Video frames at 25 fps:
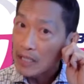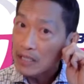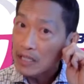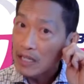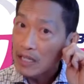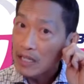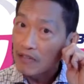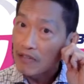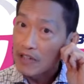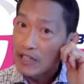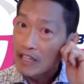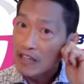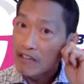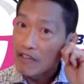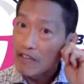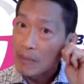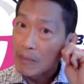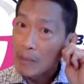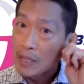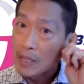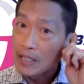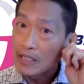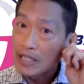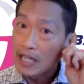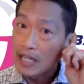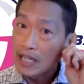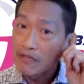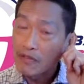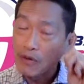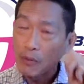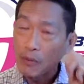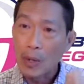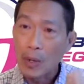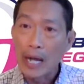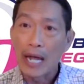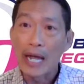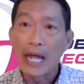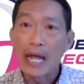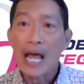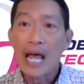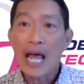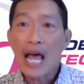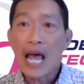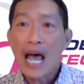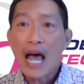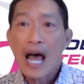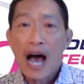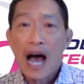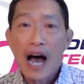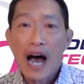myself and giving myself away.
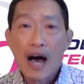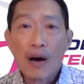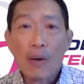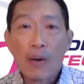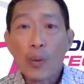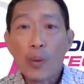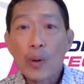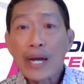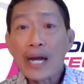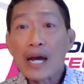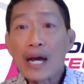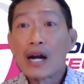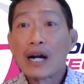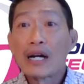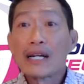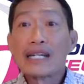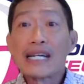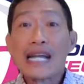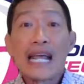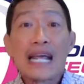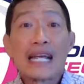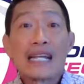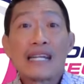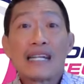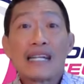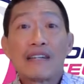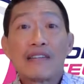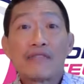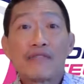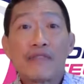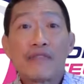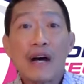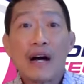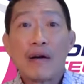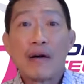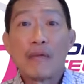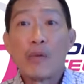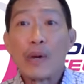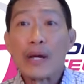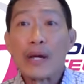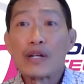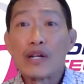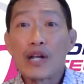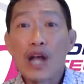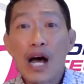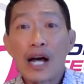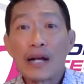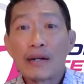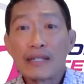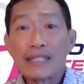Uh, we are native, uh, we're
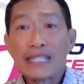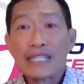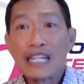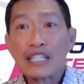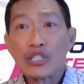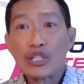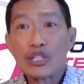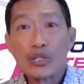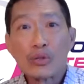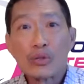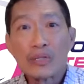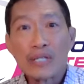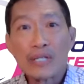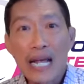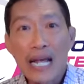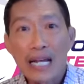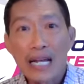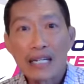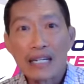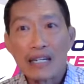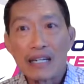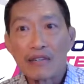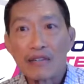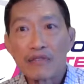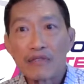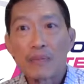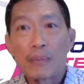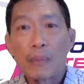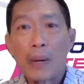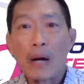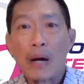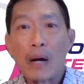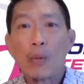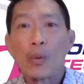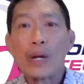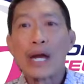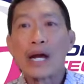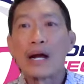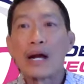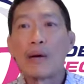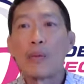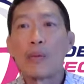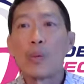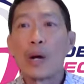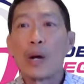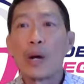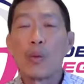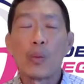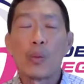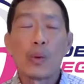not digital natives, but we are
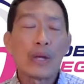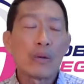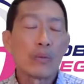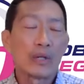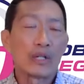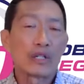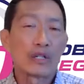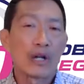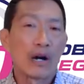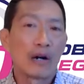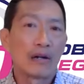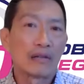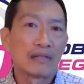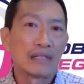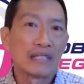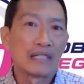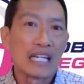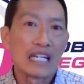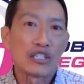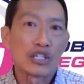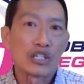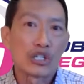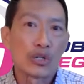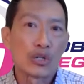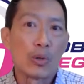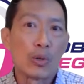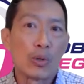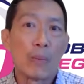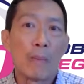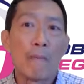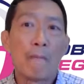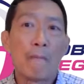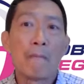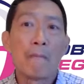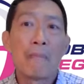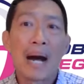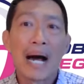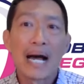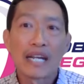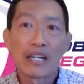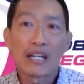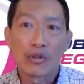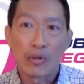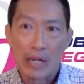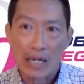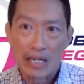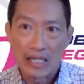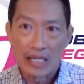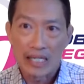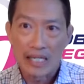what we would call digital
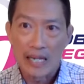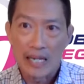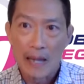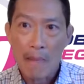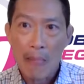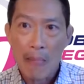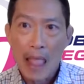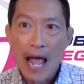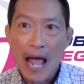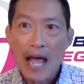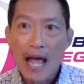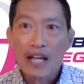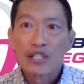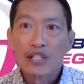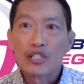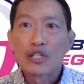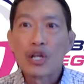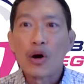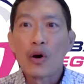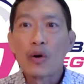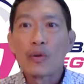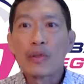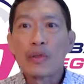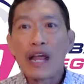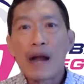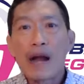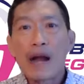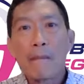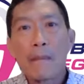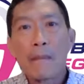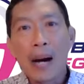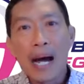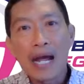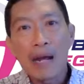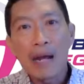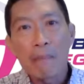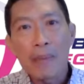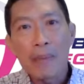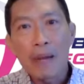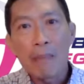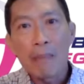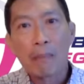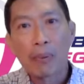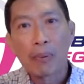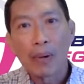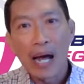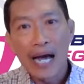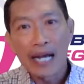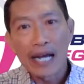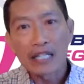migrants. So there might
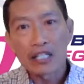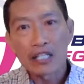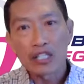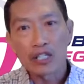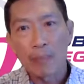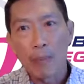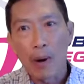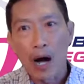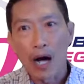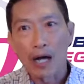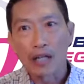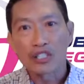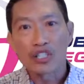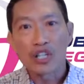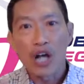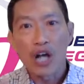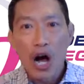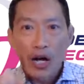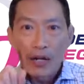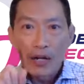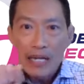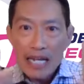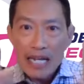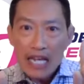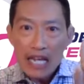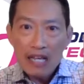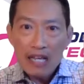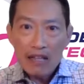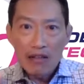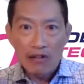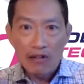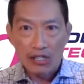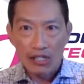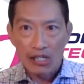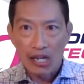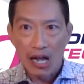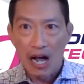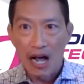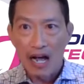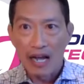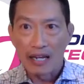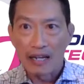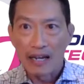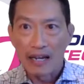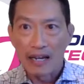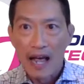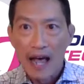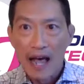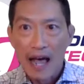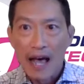be blind spots on either
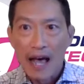side